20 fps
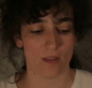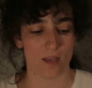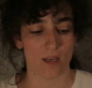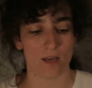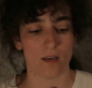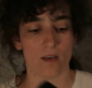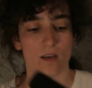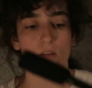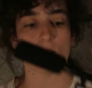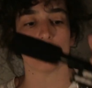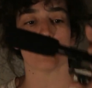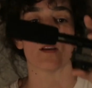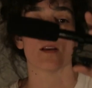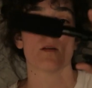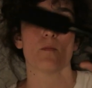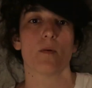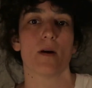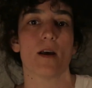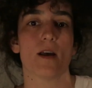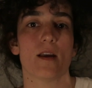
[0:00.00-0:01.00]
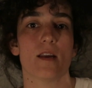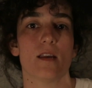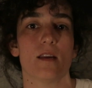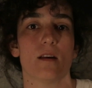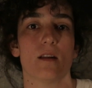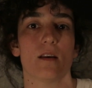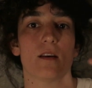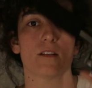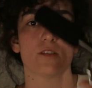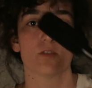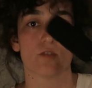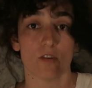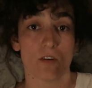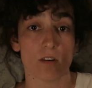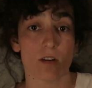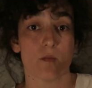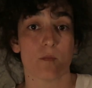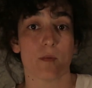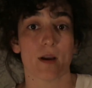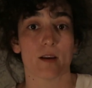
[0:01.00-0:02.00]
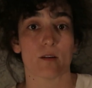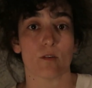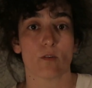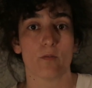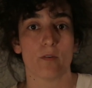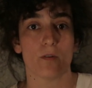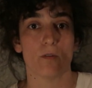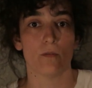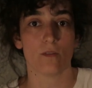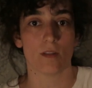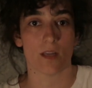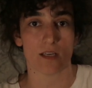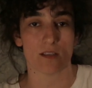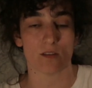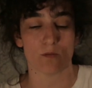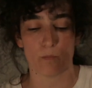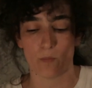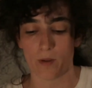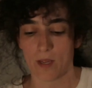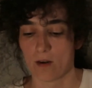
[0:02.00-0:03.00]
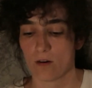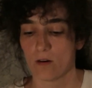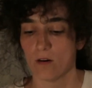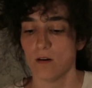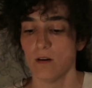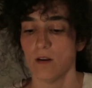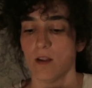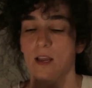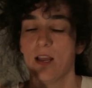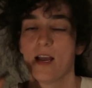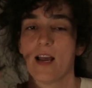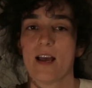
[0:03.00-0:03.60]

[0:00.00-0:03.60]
then you can buy an external microphone that is better